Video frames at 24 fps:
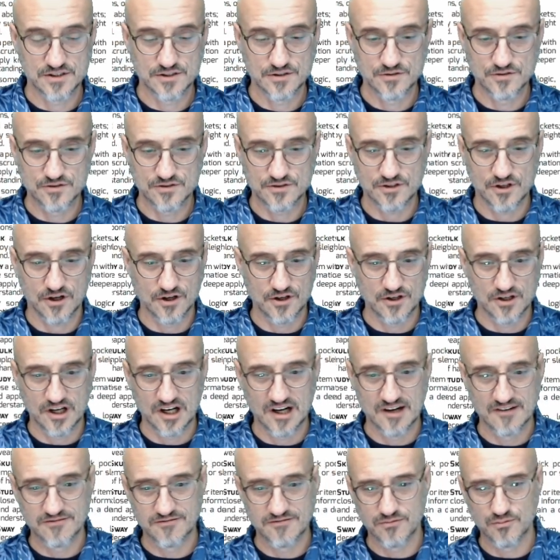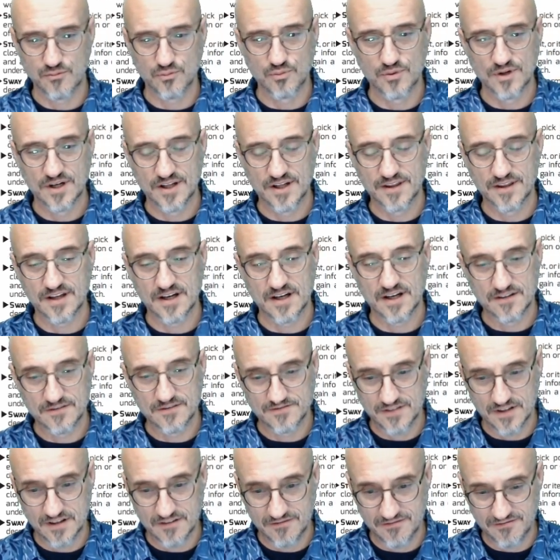You start off with a
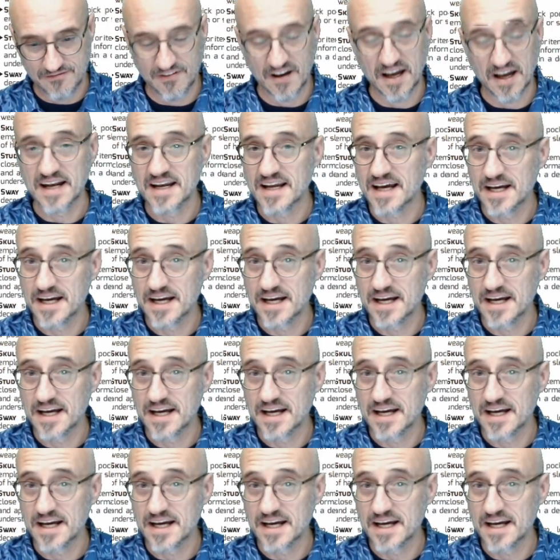finite